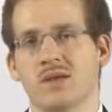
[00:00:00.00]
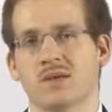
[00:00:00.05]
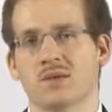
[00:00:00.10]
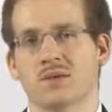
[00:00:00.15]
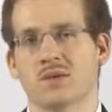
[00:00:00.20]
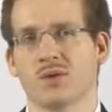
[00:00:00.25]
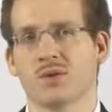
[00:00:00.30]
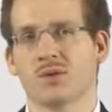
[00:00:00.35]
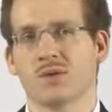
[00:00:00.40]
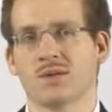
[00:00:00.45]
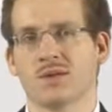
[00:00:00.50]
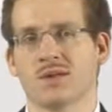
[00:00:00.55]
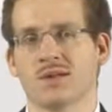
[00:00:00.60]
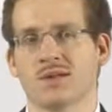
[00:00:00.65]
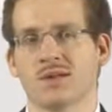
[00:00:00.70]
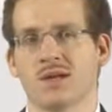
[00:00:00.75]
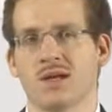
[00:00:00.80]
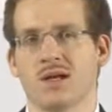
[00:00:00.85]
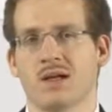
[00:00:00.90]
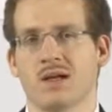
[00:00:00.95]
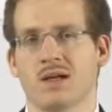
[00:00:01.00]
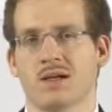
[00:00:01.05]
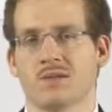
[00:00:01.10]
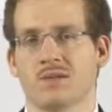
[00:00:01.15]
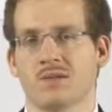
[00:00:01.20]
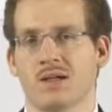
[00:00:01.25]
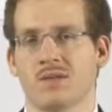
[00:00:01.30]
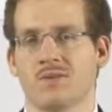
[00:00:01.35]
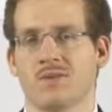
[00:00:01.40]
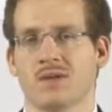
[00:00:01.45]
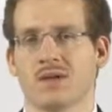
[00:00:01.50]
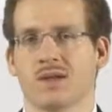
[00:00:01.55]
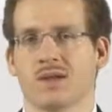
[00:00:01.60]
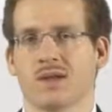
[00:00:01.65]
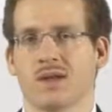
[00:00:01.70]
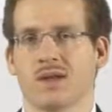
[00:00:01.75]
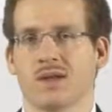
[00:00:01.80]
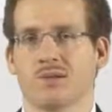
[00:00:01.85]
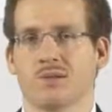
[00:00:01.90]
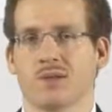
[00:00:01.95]
a process is something
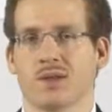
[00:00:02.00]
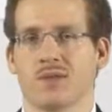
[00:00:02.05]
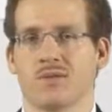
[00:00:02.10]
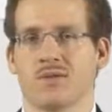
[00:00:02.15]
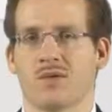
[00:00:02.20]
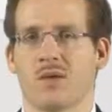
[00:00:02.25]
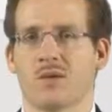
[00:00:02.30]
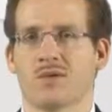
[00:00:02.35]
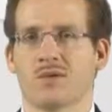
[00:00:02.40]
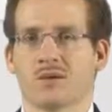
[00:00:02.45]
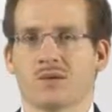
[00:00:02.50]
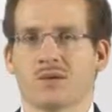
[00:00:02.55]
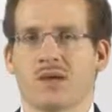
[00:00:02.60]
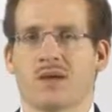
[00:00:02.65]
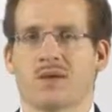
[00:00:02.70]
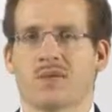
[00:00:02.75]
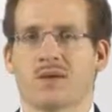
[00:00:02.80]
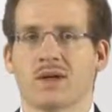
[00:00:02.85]
that performs some kind of